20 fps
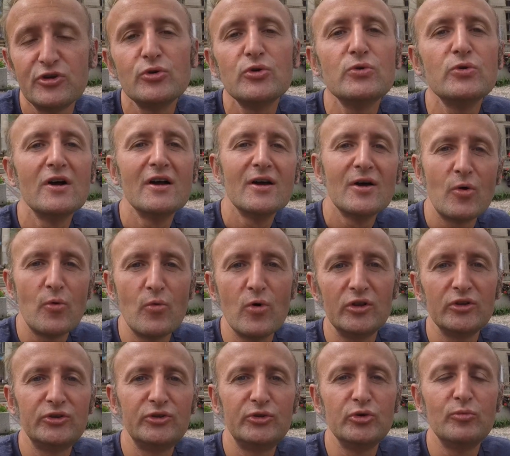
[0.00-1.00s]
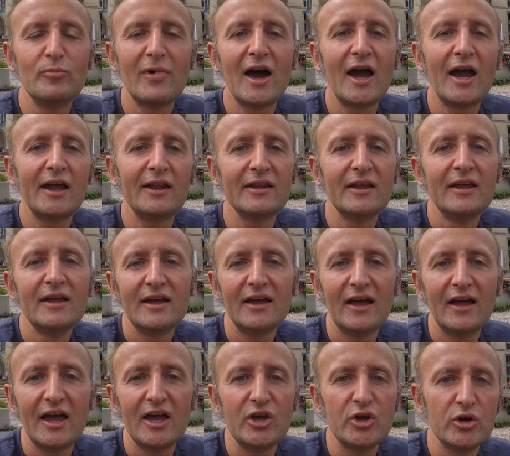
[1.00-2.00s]
you want to mine
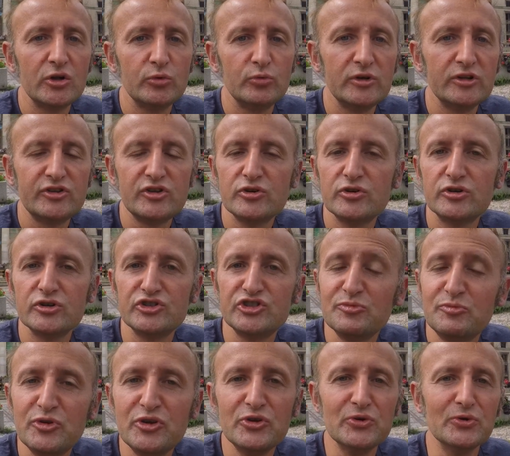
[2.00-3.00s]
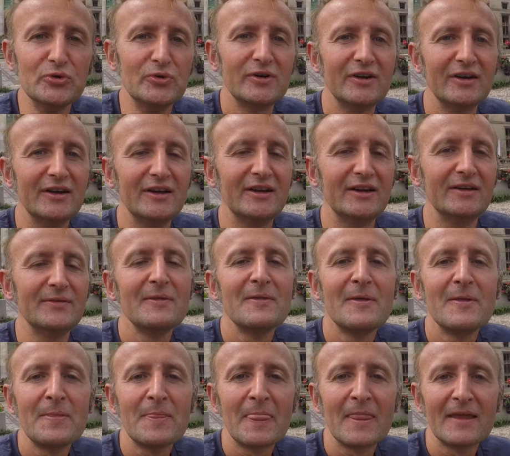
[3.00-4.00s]
Aion with your GPU
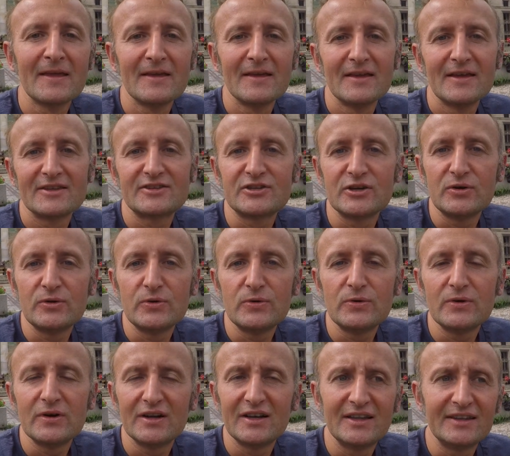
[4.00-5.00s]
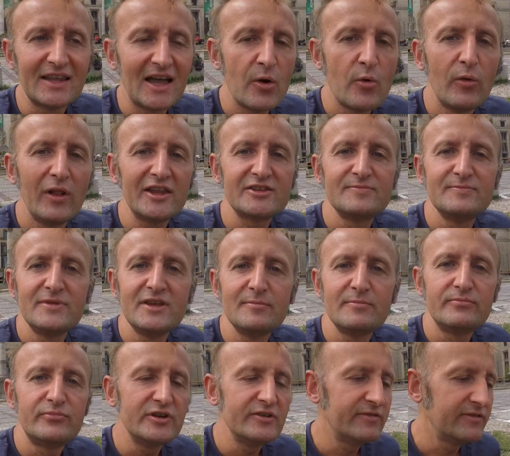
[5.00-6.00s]
so uh, now let me
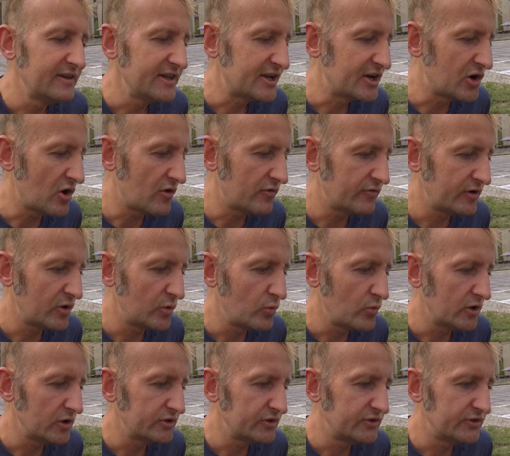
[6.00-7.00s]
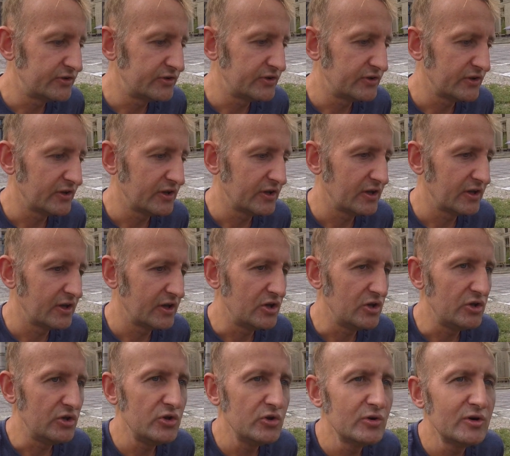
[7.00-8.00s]
briefly cover what uh,
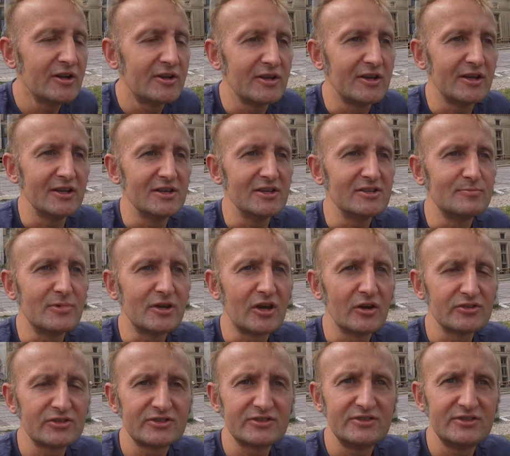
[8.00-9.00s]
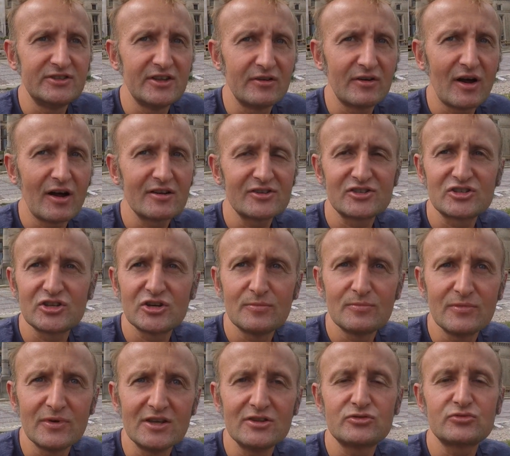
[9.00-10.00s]
Unity is because there are
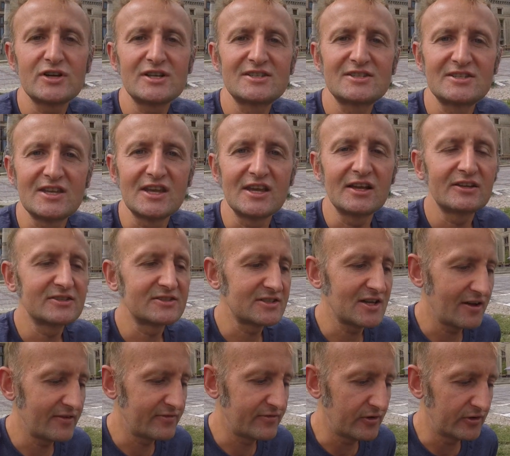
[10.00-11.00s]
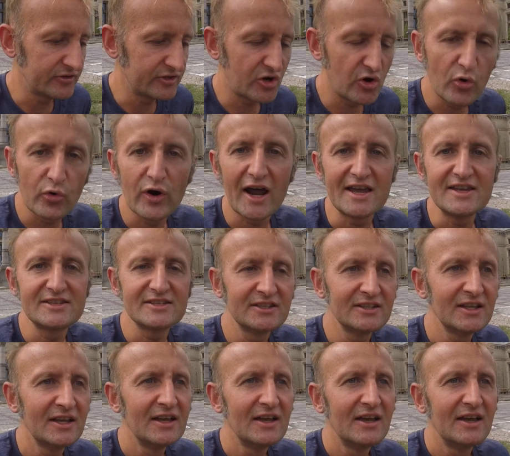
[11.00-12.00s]
some interesting stuff on the
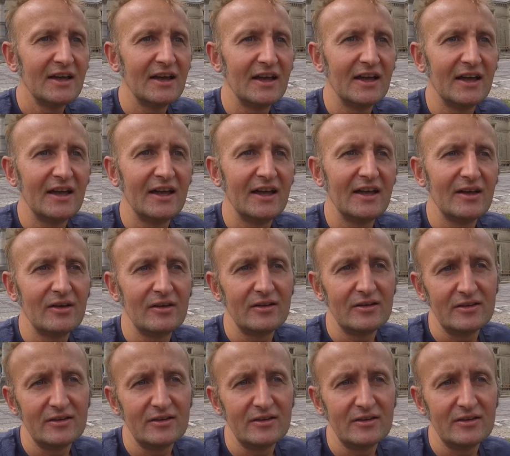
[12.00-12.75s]
horizon. Uh,